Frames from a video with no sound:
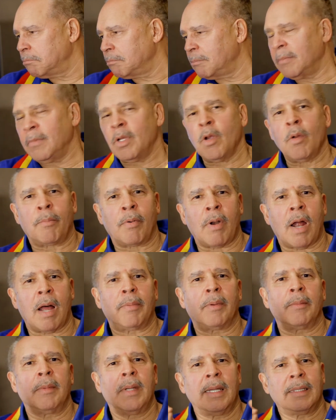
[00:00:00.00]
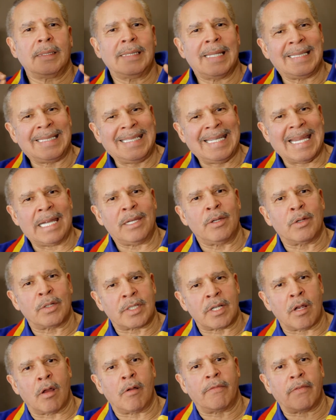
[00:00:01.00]
No problem. Then get
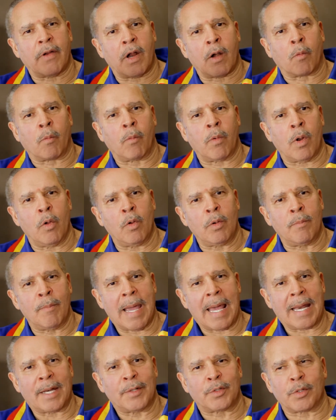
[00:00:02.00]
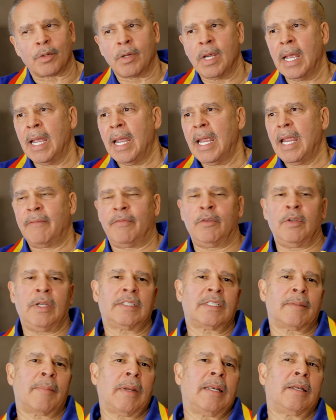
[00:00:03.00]
yourself a road manager. If you need
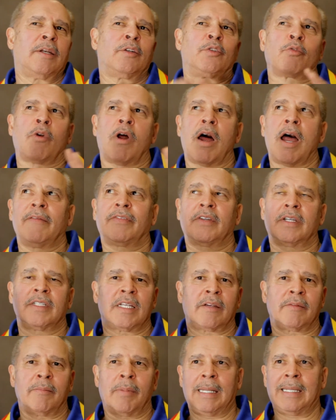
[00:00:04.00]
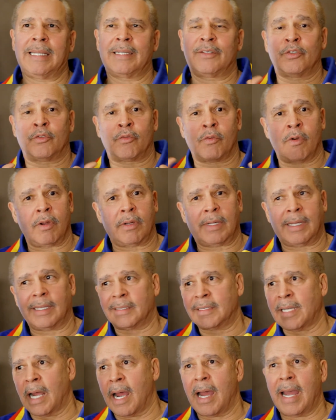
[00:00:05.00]
somebody to drive because everybody gets drunk,
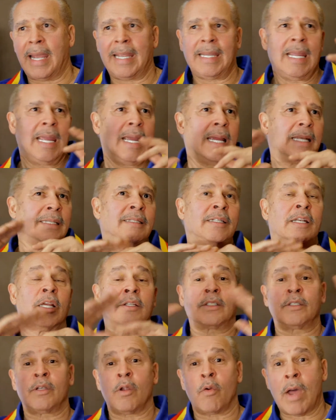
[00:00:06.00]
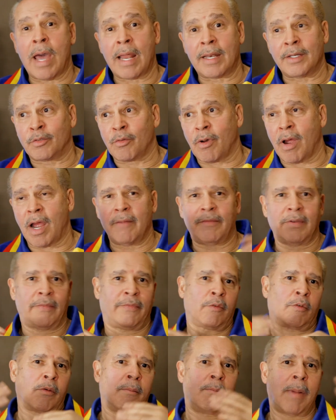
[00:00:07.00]
gets high, doesn't know how to drive, if
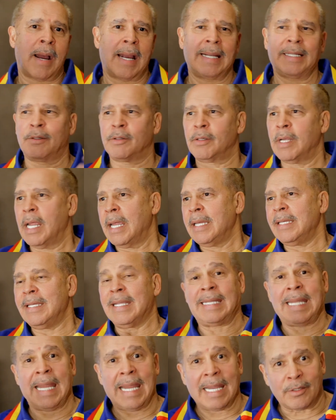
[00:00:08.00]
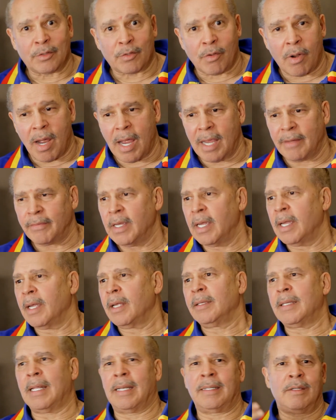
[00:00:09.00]
you're a minor, you can't drive,
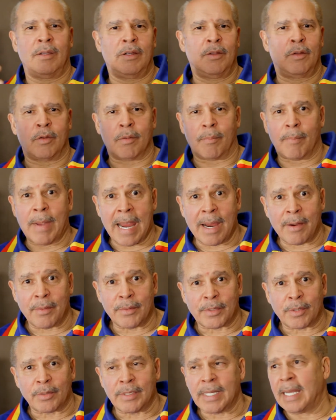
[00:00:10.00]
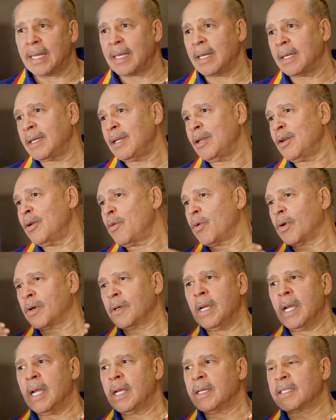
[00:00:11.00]
then either your parents are taking you or
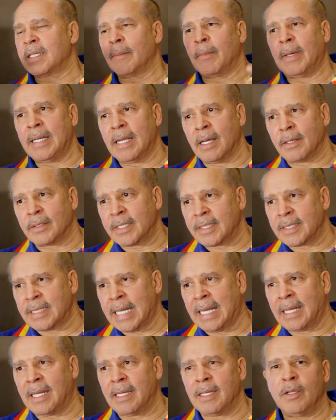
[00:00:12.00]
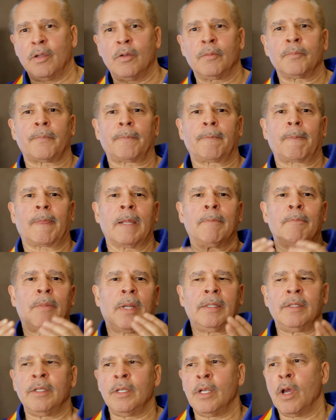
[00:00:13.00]
somebody else is taking you.
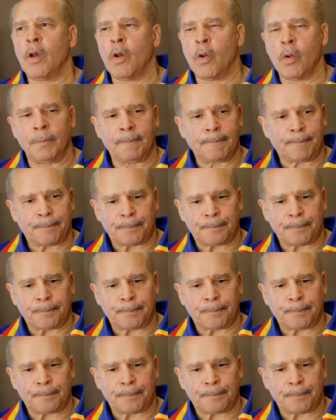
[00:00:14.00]
But no,